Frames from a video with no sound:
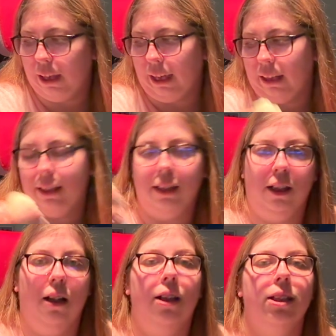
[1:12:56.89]
Like
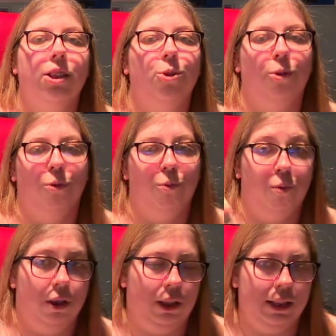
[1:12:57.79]
Tiana's, you can
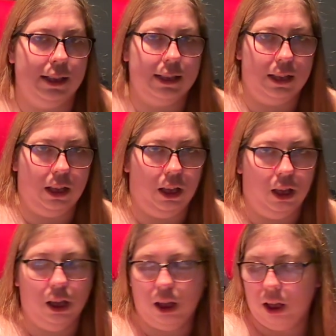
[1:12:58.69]
really
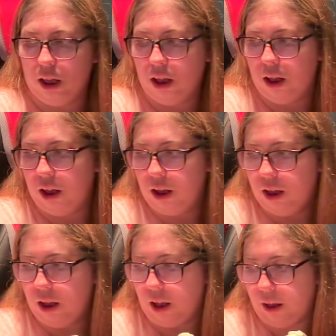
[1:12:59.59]
see
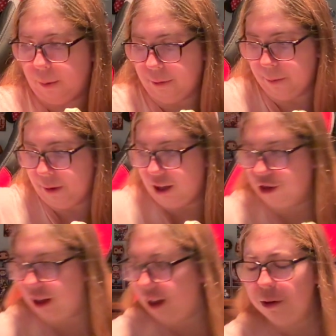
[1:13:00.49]
the
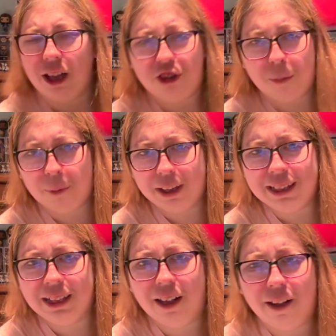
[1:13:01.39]
magic. I'll actually bring
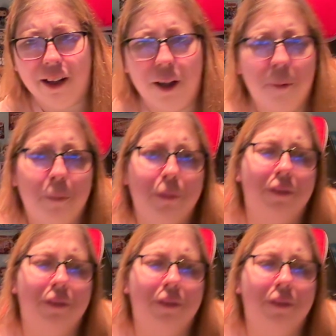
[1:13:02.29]
Tiana up.